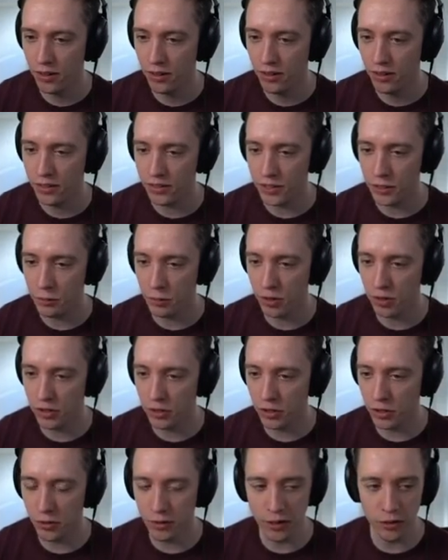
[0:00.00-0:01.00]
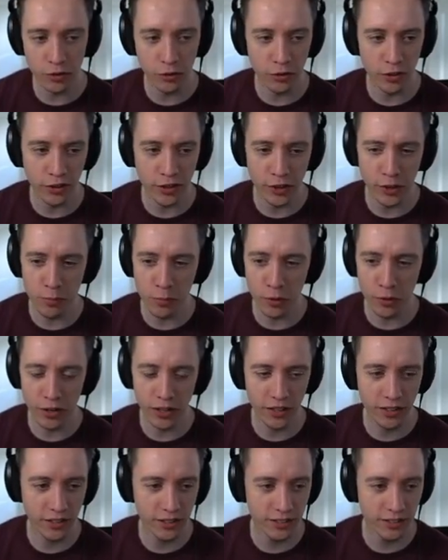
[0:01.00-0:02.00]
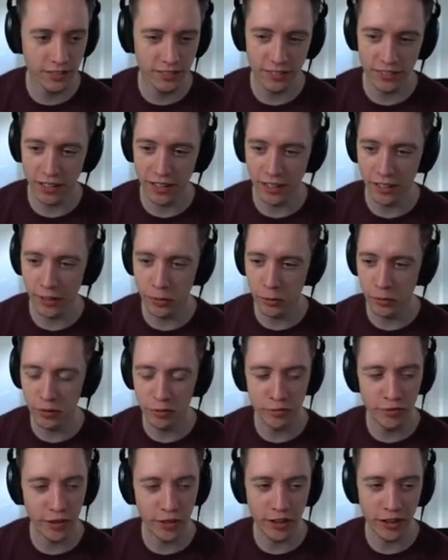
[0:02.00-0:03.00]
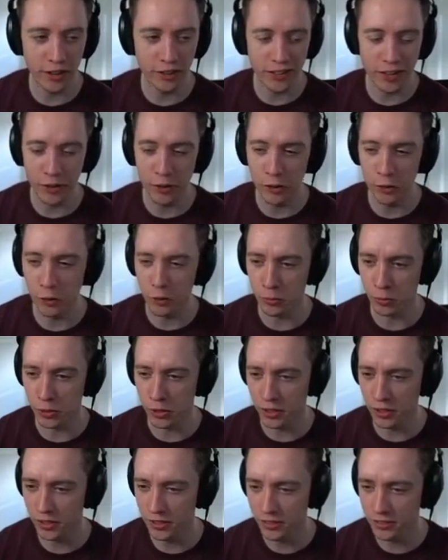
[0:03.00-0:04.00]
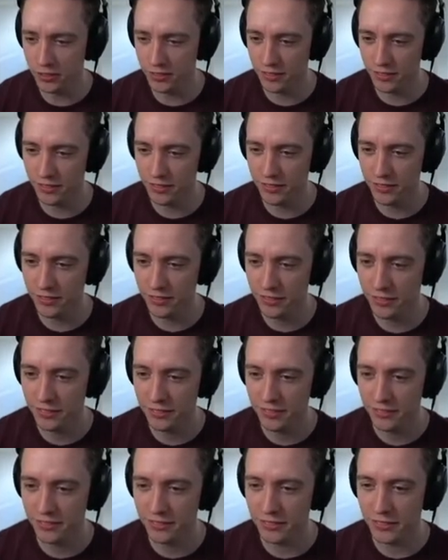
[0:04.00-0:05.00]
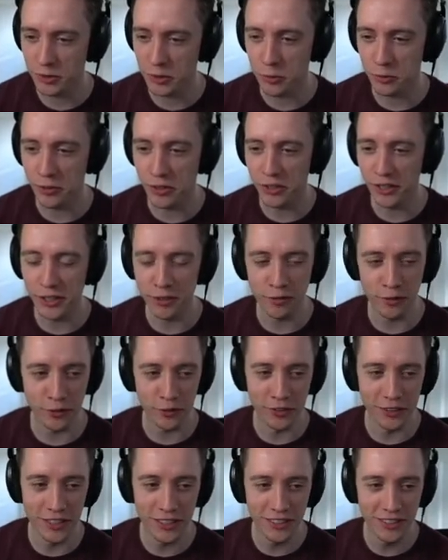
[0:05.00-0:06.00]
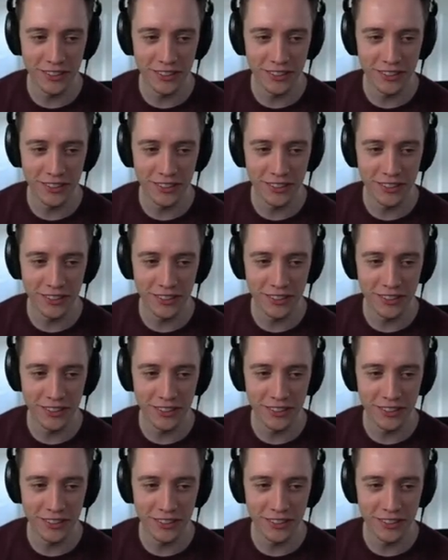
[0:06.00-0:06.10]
Because he wanted to go out early in the morning. And he couldn't figure out how the door worked. It was very difficult.